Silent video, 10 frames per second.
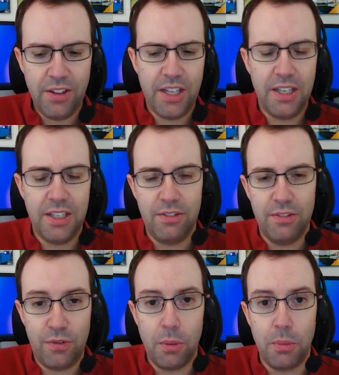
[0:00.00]
the
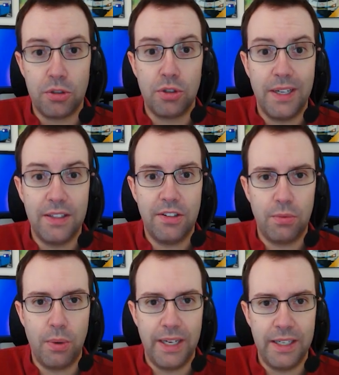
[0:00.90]
former
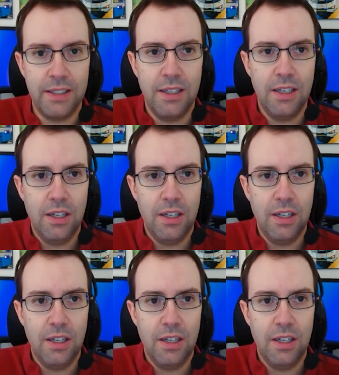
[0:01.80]
transitway